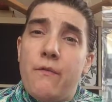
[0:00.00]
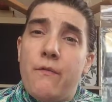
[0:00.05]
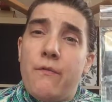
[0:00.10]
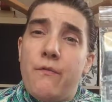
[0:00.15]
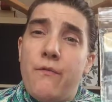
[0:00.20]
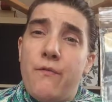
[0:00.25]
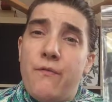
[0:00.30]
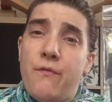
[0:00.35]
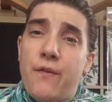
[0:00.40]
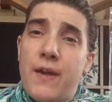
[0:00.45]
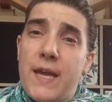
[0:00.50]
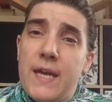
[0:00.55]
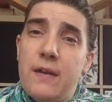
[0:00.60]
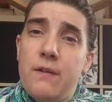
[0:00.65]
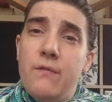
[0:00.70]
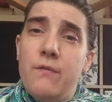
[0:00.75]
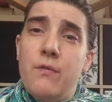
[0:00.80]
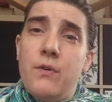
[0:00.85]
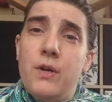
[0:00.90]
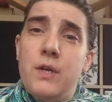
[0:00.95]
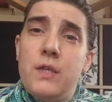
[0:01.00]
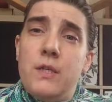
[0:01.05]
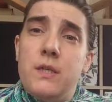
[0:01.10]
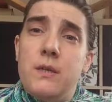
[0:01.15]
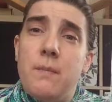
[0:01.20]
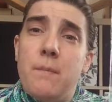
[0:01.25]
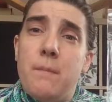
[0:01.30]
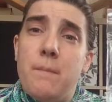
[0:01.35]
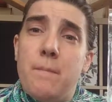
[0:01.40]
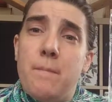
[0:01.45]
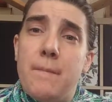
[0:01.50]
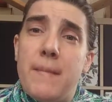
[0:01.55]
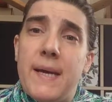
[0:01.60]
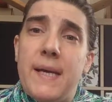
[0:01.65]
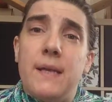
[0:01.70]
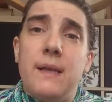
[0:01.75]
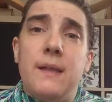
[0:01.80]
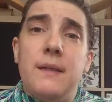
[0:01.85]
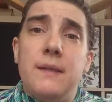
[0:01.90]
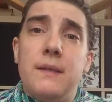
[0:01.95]
favorite
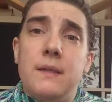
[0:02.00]
metal